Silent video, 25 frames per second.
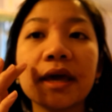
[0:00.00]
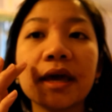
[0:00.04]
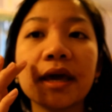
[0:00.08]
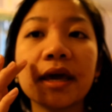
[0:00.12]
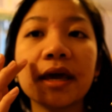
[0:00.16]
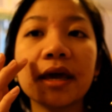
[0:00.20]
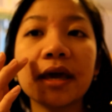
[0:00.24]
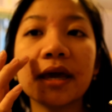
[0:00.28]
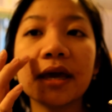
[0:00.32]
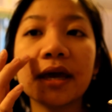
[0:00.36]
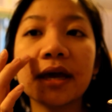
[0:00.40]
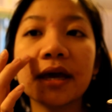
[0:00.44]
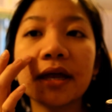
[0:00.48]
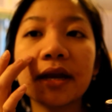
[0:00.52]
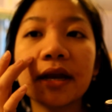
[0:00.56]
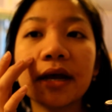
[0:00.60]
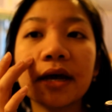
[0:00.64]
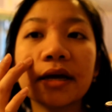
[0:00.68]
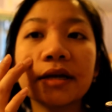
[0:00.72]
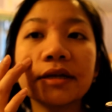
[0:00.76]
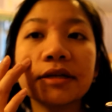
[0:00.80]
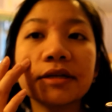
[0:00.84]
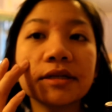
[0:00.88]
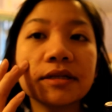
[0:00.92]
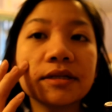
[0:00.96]
And
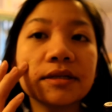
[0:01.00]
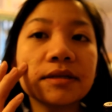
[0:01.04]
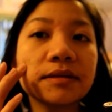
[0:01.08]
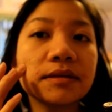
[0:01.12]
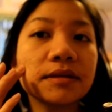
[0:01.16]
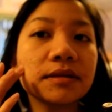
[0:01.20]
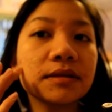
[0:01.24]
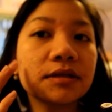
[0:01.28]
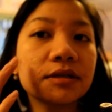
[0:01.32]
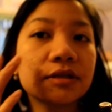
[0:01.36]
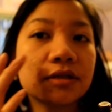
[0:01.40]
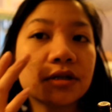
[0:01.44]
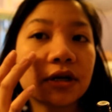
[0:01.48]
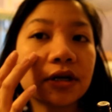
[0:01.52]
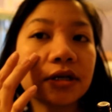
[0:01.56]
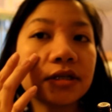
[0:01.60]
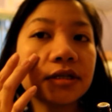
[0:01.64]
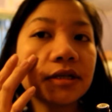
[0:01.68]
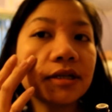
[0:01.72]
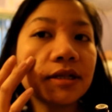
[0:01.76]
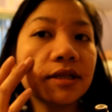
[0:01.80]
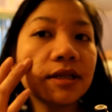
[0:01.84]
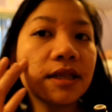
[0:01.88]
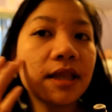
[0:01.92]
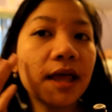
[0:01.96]
I just start
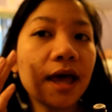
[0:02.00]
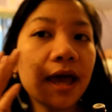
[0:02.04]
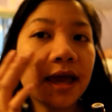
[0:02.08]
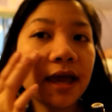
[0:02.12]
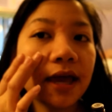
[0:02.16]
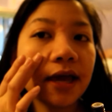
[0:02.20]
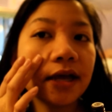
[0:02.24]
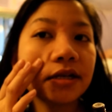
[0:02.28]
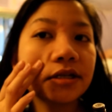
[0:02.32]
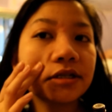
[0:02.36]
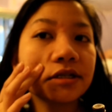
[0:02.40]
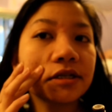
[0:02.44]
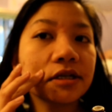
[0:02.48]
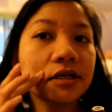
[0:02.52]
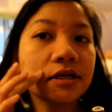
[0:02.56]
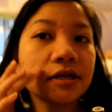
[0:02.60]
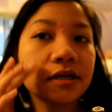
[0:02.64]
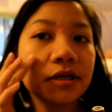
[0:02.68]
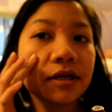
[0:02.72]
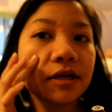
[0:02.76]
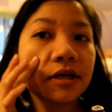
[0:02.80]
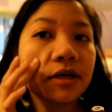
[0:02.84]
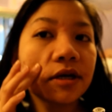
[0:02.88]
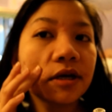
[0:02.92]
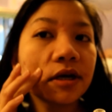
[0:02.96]
to lay it
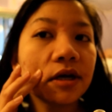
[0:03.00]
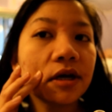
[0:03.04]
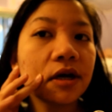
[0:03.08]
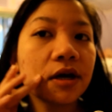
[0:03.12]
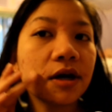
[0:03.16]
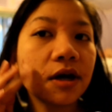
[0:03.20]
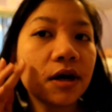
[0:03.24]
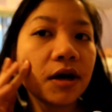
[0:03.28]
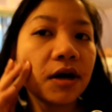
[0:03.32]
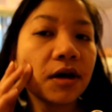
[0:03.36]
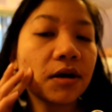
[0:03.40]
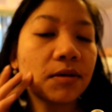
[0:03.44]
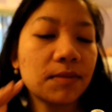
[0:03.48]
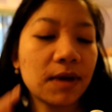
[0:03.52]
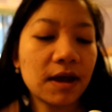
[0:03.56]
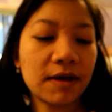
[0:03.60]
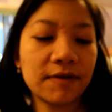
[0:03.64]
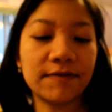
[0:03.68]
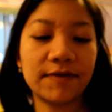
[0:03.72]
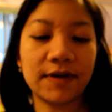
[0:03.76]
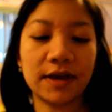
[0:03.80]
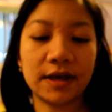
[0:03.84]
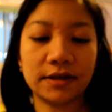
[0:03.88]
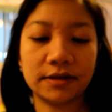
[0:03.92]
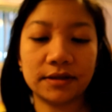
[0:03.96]
on my
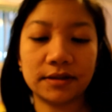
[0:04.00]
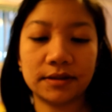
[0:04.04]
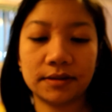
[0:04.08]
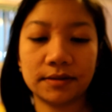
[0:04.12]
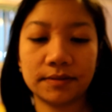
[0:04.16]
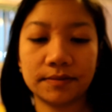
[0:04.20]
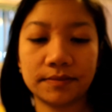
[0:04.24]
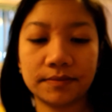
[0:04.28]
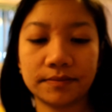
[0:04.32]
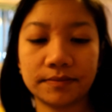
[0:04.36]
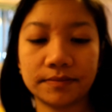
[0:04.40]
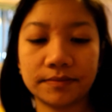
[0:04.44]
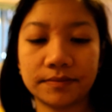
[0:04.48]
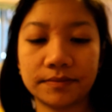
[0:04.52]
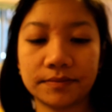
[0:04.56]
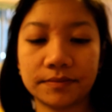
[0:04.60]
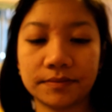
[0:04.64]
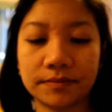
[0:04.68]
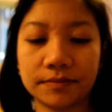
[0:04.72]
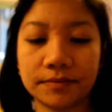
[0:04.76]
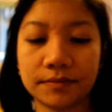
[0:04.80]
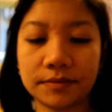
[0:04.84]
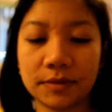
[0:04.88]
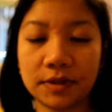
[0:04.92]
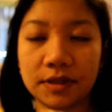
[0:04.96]
face.
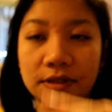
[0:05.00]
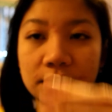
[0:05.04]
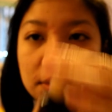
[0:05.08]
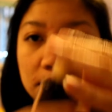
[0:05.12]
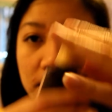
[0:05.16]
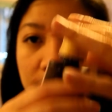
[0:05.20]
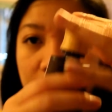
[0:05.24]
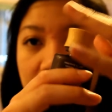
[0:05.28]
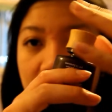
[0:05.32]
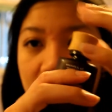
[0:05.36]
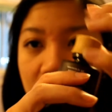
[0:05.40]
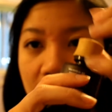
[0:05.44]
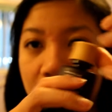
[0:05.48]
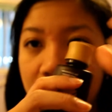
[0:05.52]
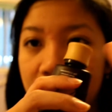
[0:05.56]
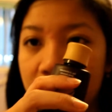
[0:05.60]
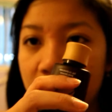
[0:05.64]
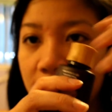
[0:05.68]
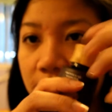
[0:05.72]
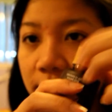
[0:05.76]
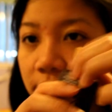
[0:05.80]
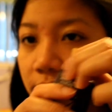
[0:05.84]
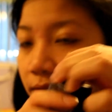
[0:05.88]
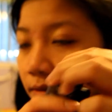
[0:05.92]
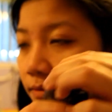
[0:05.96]
So let me cap
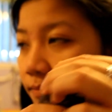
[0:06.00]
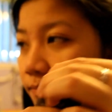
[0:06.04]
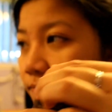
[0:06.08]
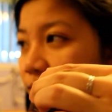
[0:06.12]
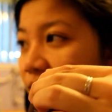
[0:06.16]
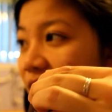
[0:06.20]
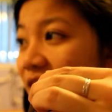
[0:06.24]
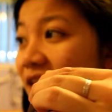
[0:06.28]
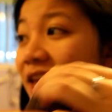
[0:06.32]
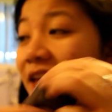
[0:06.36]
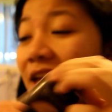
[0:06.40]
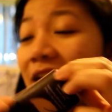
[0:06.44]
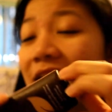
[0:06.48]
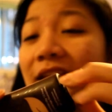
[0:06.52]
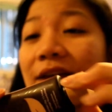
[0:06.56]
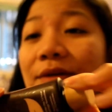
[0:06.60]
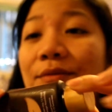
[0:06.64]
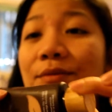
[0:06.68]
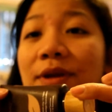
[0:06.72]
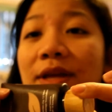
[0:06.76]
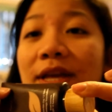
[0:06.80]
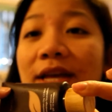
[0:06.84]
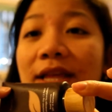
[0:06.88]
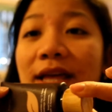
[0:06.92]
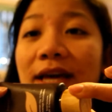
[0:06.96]
this. And I
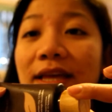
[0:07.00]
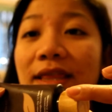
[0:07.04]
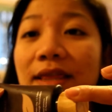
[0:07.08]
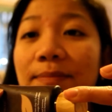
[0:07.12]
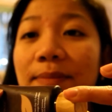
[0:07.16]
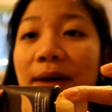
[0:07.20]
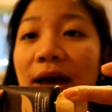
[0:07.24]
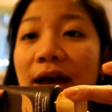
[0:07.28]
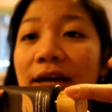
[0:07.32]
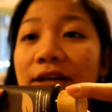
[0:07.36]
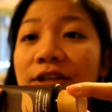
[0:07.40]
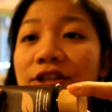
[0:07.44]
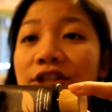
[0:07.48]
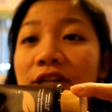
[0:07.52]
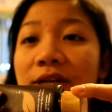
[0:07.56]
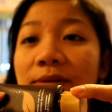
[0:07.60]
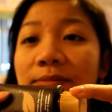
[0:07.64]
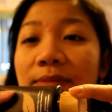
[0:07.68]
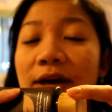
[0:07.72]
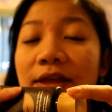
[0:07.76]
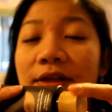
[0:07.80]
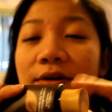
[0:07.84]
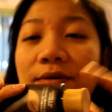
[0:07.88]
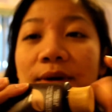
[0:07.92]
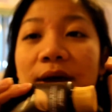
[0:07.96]
really like the packaging,
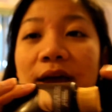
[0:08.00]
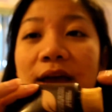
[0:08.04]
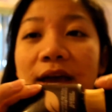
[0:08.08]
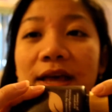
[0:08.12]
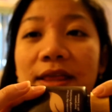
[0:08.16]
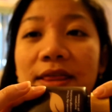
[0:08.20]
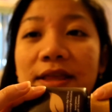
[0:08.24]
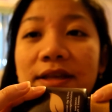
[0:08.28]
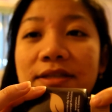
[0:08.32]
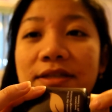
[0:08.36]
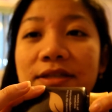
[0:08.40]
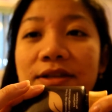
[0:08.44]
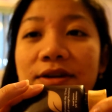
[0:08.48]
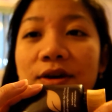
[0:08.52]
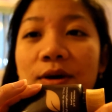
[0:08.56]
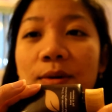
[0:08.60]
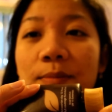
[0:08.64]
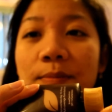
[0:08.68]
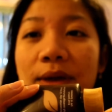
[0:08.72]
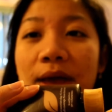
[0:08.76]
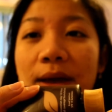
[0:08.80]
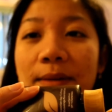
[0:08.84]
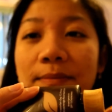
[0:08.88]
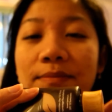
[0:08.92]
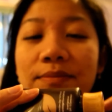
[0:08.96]
by the way. This little
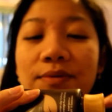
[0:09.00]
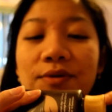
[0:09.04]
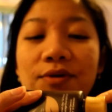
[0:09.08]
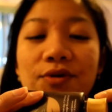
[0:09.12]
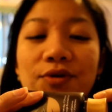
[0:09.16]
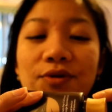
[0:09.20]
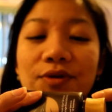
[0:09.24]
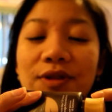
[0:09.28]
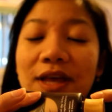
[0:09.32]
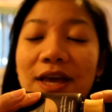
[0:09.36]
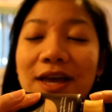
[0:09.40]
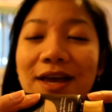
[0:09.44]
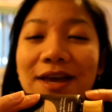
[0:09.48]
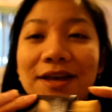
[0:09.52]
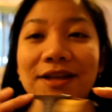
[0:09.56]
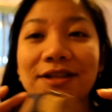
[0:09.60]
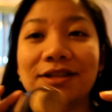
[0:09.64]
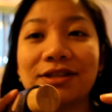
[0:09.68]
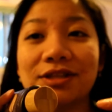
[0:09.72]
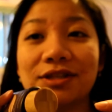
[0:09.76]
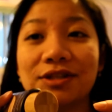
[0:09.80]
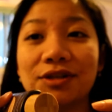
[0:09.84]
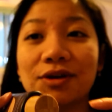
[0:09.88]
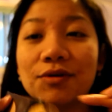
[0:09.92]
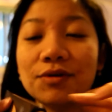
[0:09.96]
bamboo
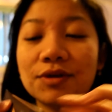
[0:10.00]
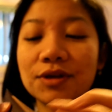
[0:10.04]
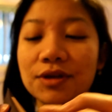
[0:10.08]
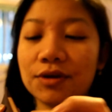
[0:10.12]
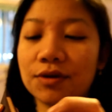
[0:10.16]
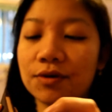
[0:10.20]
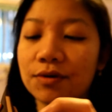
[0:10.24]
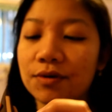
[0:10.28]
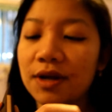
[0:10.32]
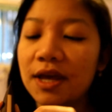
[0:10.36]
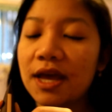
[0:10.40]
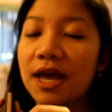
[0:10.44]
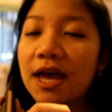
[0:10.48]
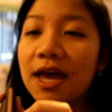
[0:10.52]
lid, so cute.